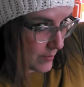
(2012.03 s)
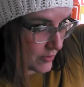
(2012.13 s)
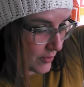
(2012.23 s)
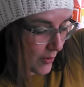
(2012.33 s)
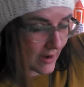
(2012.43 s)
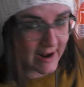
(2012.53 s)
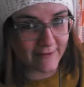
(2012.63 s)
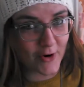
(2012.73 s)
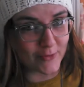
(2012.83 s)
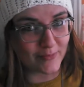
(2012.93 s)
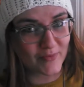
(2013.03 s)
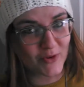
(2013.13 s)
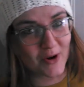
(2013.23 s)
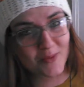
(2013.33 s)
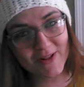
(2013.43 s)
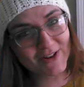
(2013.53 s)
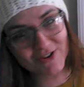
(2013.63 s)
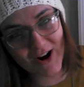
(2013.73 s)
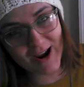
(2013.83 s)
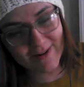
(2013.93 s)
I'm just recording on a phone. So I hope it
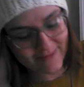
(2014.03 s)
looks great.